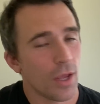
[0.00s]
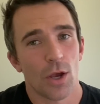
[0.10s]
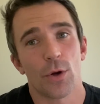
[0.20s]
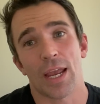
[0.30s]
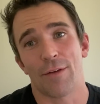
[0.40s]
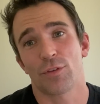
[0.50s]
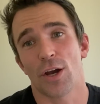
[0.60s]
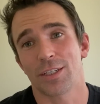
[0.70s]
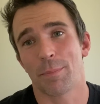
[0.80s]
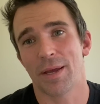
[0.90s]
Okay, I've
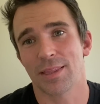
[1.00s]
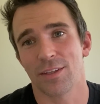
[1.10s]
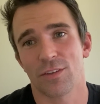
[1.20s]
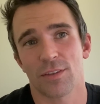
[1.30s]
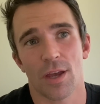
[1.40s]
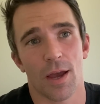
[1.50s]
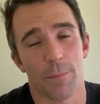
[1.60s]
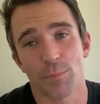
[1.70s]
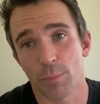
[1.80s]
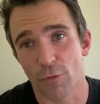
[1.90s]
talked about this
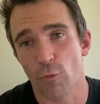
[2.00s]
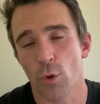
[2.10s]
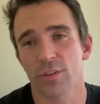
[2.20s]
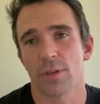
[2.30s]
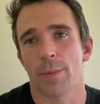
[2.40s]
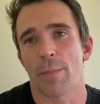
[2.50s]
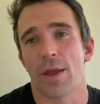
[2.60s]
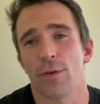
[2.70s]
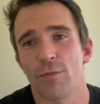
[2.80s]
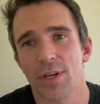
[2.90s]
before in some of my
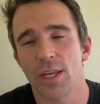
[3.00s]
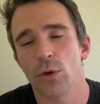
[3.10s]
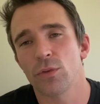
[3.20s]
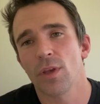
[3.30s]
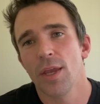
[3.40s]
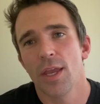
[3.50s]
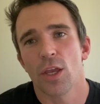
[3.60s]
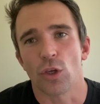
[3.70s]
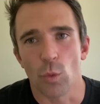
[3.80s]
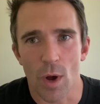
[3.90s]
other videos.
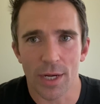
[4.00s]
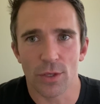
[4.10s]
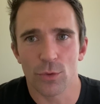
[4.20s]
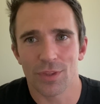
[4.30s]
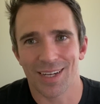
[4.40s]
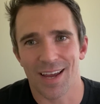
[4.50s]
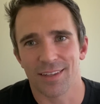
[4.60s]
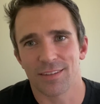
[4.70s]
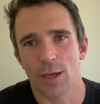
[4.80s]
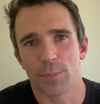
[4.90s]
You want to use the
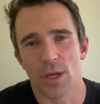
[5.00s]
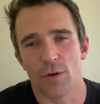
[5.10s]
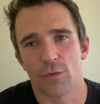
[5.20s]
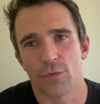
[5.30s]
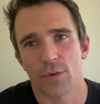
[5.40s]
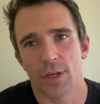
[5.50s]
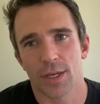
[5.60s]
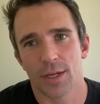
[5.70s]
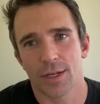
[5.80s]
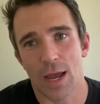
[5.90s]
concept of
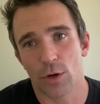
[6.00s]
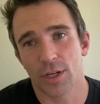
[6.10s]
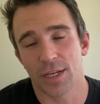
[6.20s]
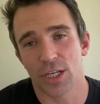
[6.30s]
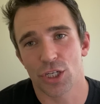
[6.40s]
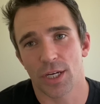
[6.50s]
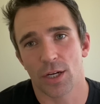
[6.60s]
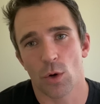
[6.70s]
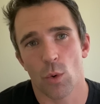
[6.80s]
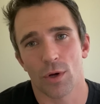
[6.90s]

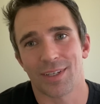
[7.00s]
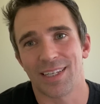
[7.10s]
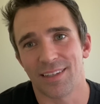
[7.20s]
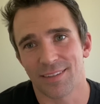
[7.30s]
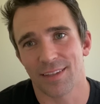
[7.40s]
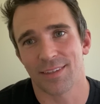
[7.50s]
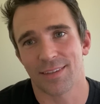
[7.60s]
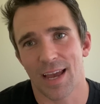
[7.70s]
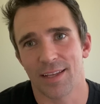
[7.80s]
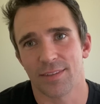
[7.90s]
counter-conditioning or
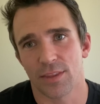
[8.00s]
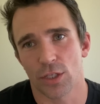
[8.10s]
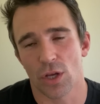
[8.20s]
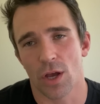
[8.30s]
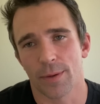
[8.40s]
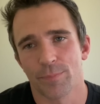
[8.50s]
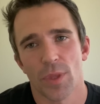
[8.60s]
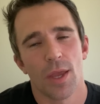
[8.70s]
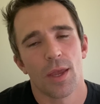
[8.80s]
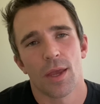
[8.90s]
desensitizing the dog.
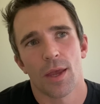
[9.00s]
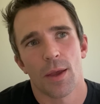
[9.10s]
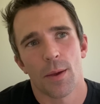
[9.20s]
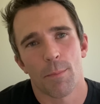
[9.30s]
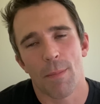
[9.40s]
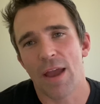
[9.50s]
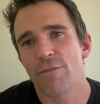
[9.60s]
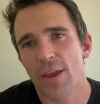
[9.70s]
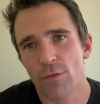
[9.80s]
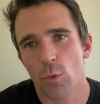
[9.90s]
My
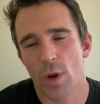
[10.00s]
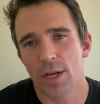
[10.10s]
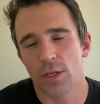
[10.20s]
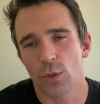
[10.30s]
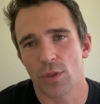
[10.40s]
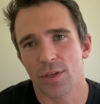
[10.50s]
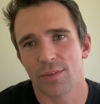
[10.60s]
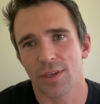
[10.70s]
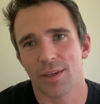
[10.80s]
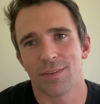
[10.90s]
favorite way to do
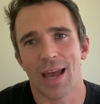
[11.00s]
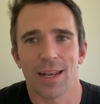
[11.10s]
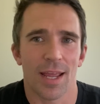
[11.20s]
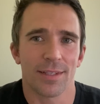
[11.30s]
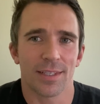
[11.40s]
this is I like to